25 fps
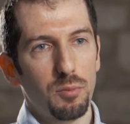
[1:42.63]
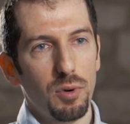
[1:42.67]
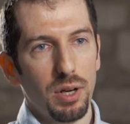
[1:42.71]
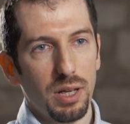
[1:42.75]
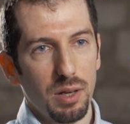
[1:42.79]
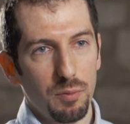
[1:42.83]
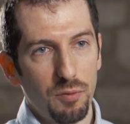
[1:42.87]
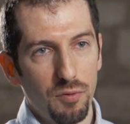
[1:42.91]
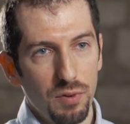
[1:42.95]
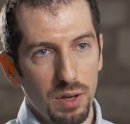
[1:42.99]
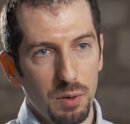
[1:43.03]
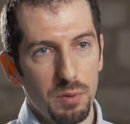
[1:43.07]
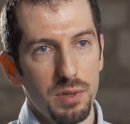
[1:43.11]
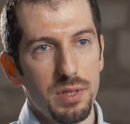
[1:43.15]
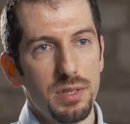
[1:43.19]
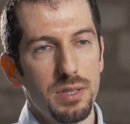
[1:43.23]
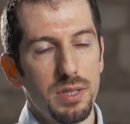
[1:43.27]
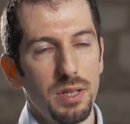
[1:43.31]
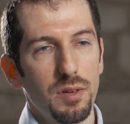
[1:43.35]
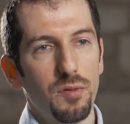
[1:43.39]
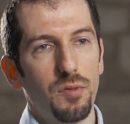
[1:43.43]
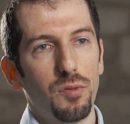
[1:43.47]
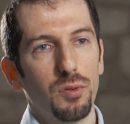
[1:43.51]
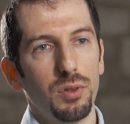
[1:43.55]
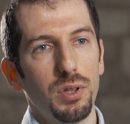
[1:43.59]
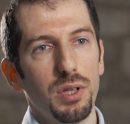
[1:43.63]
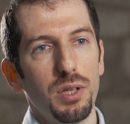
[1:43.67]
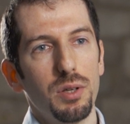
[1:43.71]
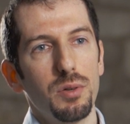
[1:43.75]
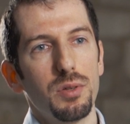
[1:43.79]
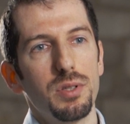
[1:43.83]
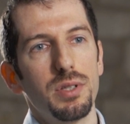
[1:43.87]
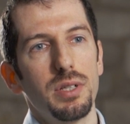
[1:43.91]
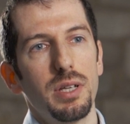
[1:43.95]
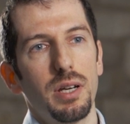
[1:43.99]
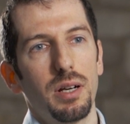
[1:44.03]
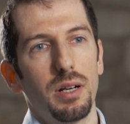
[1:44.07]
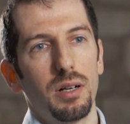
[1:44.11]
breakup frequency for the
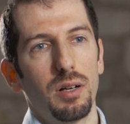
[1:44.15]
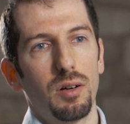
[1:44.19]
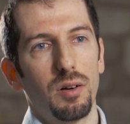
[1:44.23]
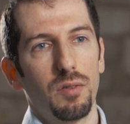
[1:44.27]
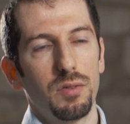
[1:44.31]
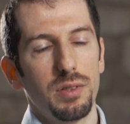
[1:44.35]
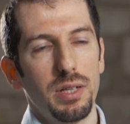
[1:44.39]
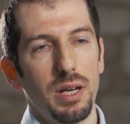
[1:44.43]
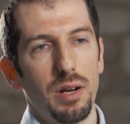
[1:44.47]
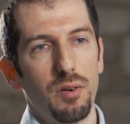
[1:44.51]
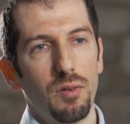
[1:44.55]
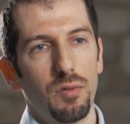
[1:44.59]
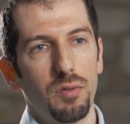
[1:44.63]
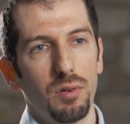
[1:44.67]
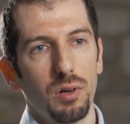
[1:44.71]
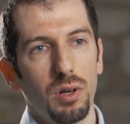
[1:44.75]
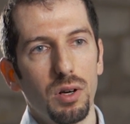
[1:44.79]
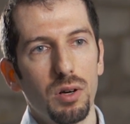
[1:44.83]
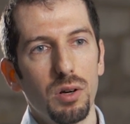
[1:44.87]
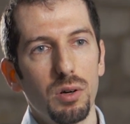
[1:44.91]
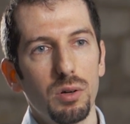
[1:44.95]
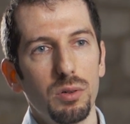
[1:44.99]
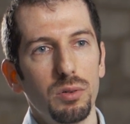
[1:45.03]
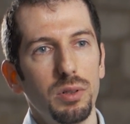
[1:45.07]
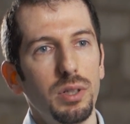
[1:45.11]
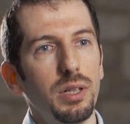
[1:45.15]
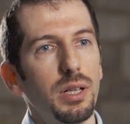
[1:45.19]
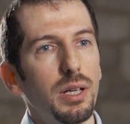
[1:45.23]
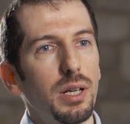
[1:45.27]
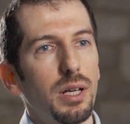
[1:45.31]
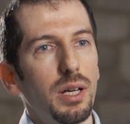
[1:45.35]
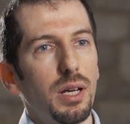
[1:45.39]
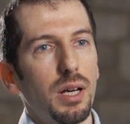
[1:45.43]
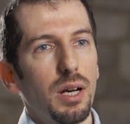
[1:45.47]
use of the aerofoil cone.